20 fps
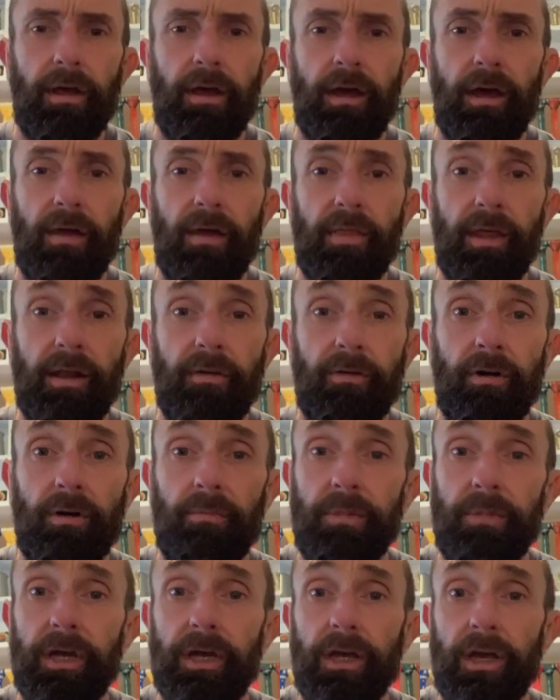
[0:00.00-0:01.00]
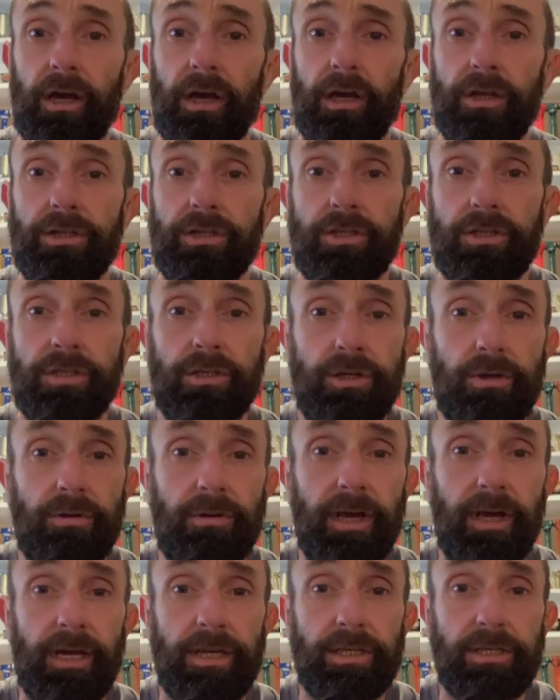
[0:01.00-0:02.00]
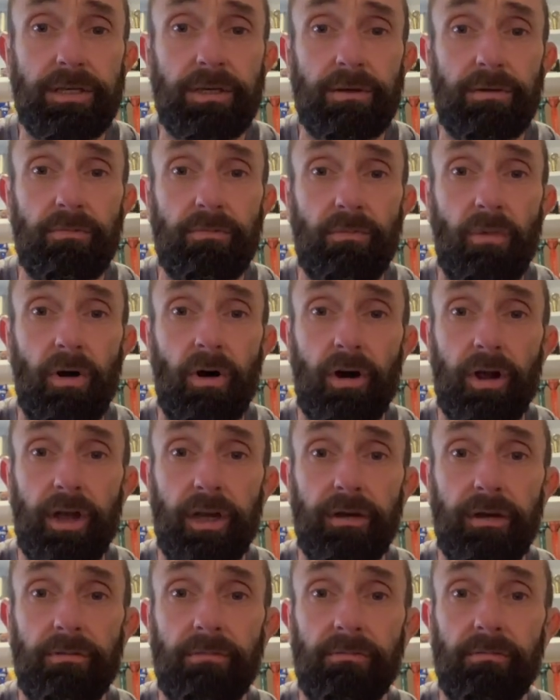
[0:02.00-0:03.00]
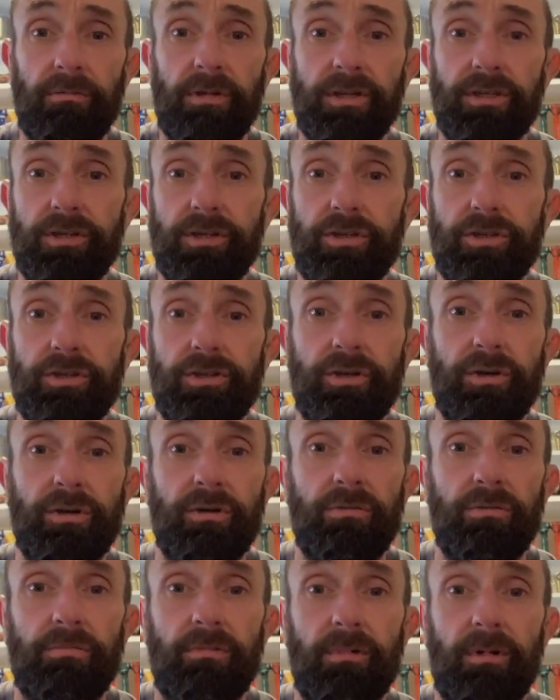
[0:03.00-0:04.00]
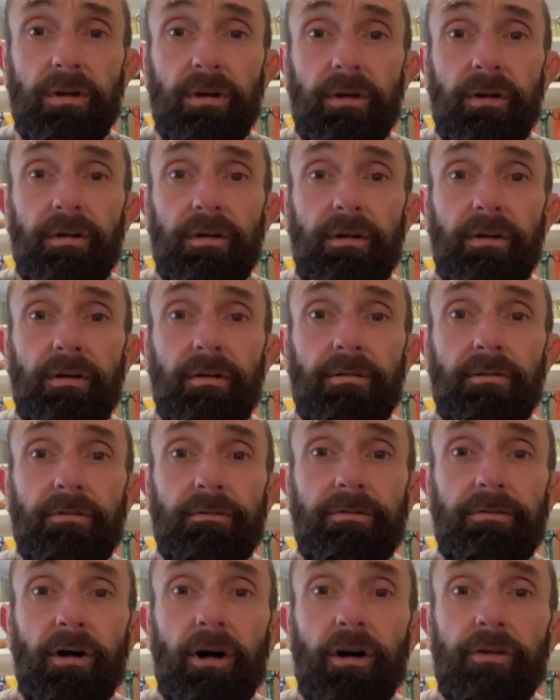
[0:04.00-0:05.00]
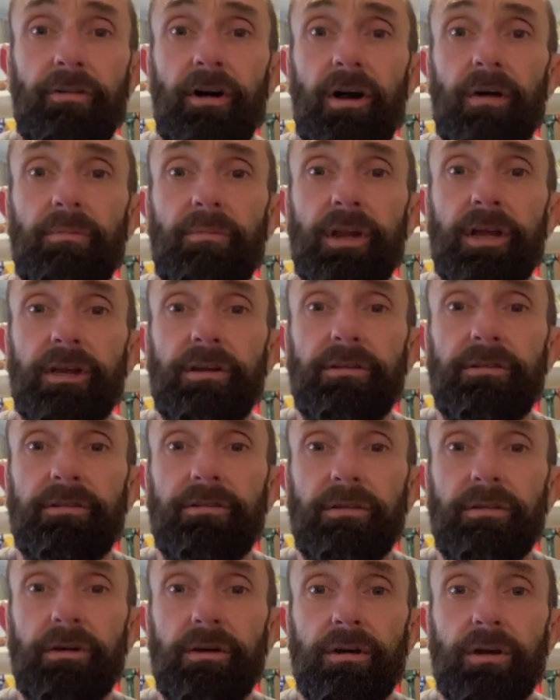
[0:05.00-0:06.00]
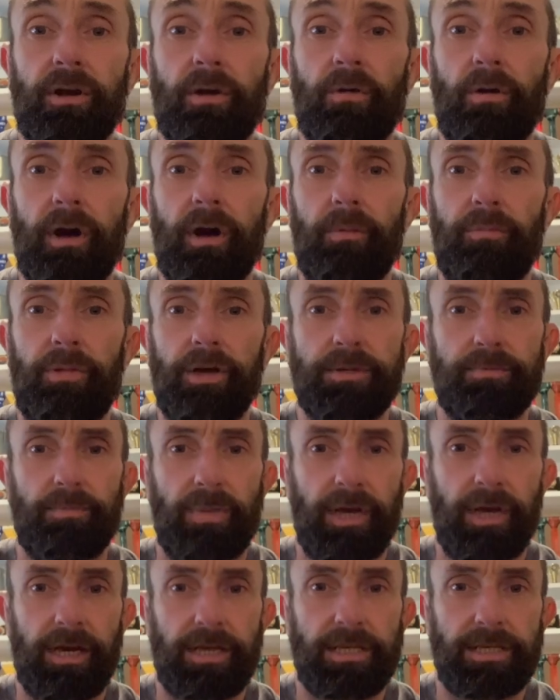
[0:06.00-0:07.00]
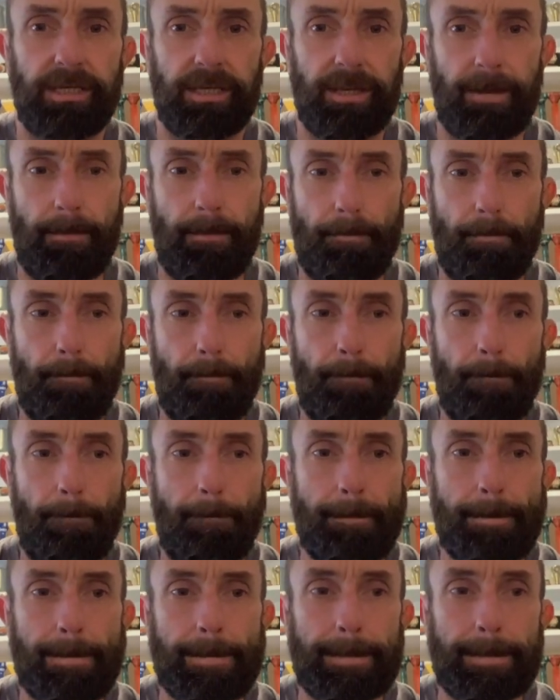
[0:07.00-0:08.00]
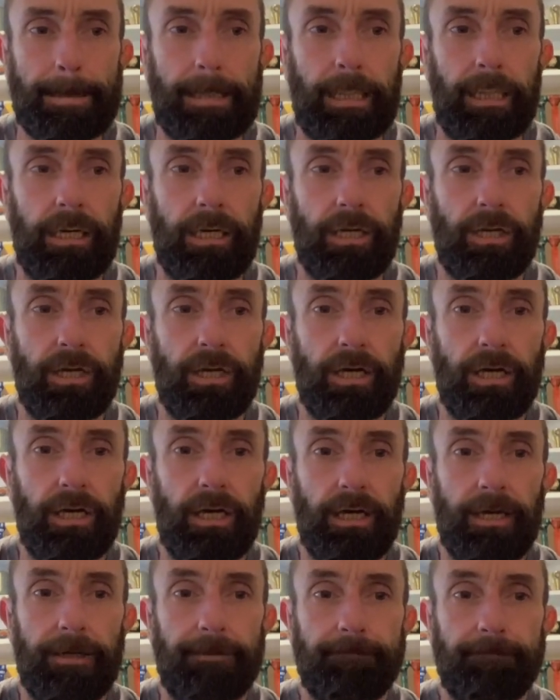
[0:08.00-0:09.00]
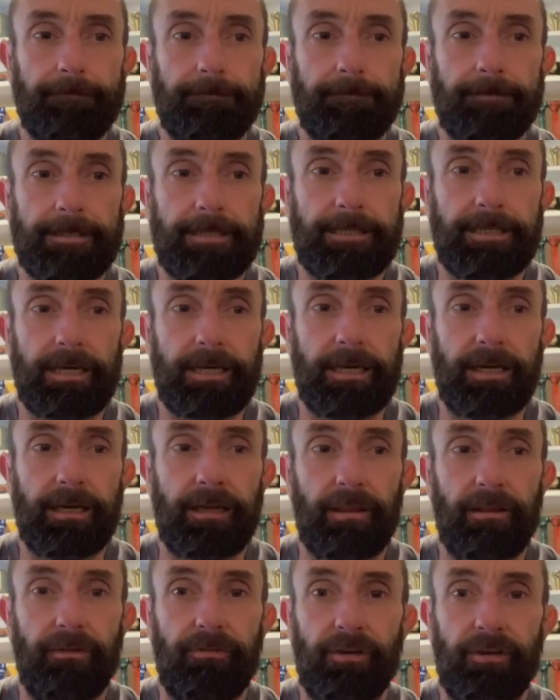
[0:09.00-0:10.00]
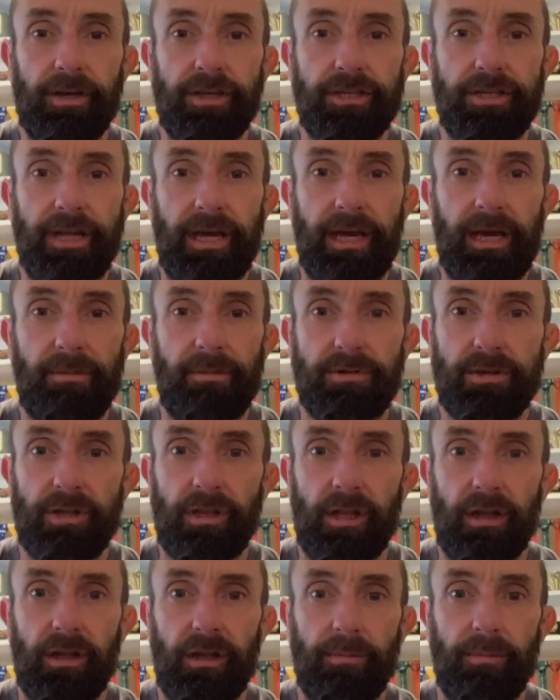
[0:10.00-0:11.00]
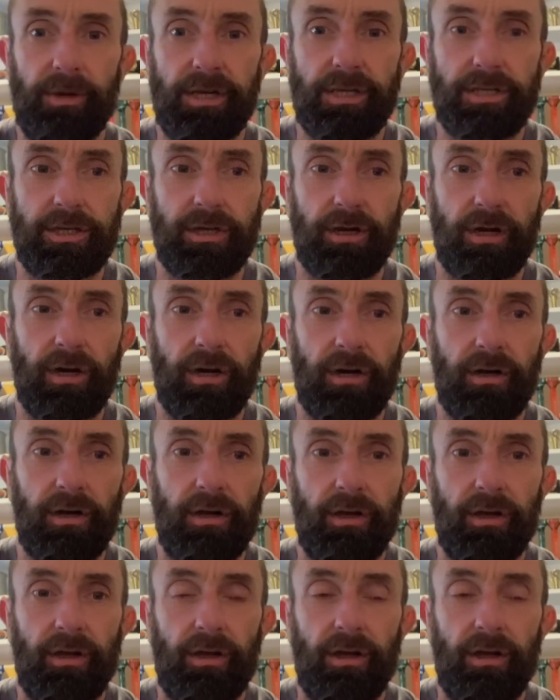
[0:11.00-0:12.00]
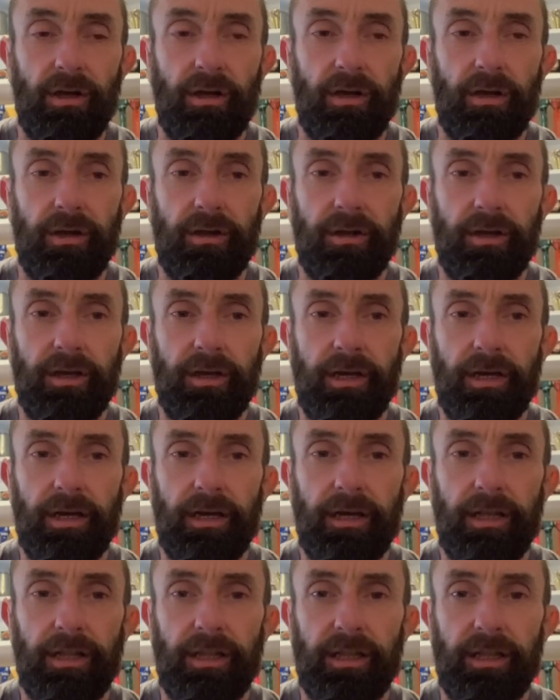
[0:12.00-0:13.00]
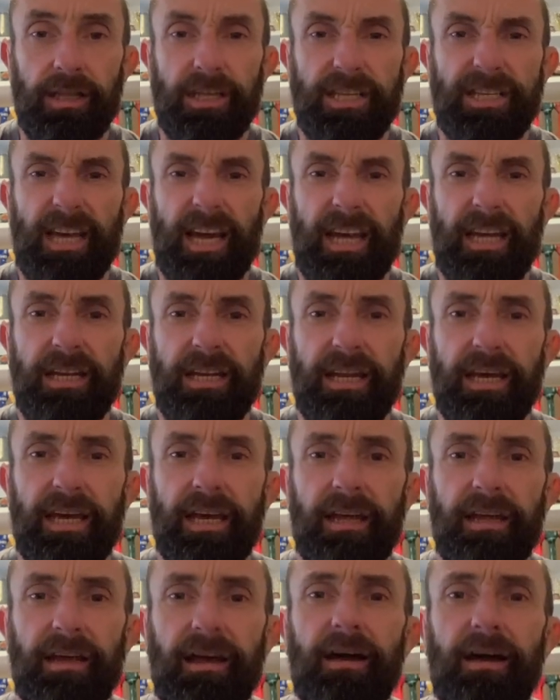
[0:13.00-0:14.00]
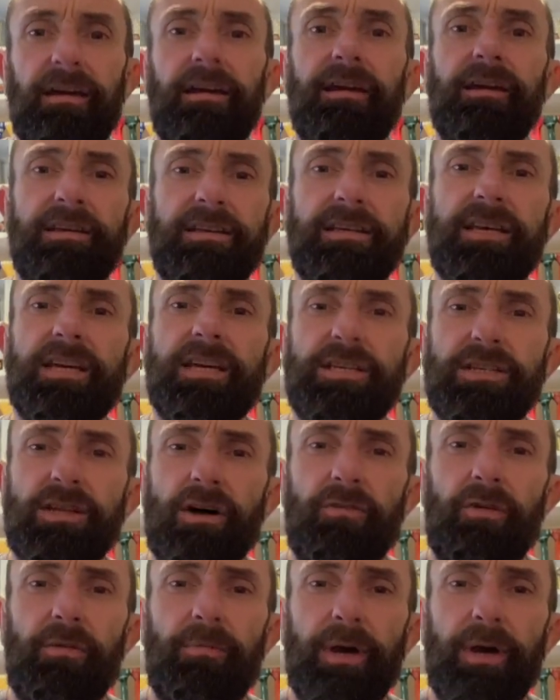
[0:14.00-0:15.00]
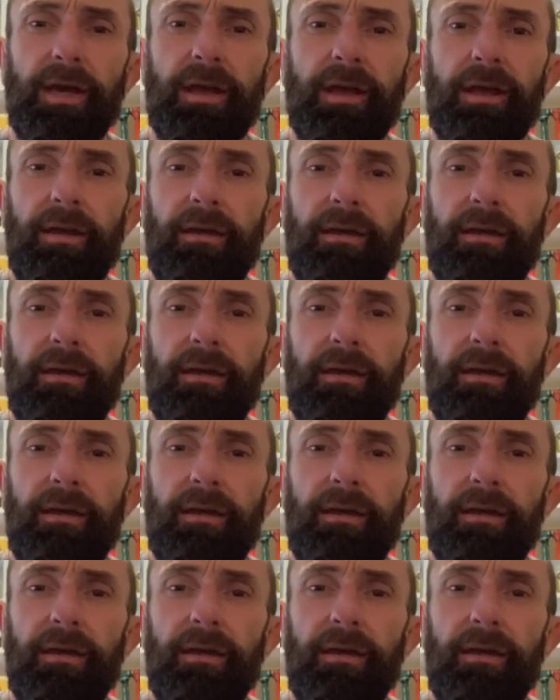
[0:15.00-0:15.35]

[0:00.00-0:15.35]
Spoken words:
And then I've got my 2 days walking, which I just do 45 minutes at quite a brisk pace. And I'd say the first day I'm still a little bit sore, and the second day it's eased off a bit.